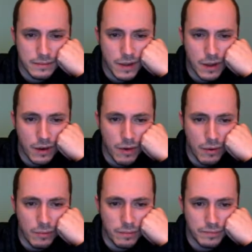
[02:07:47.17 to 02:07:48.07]
Oh no,
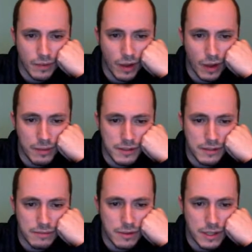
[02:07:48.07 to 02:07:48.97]
I missed
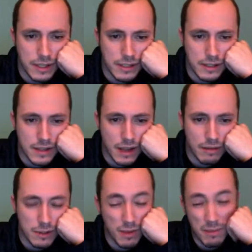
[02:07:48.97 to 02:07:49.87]
rook takes d7.
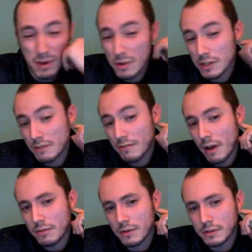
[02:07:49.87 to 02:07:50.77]
So maybe queen g5
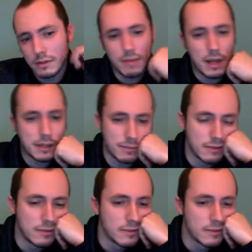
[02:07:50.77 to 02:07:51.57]
wasn't the best move.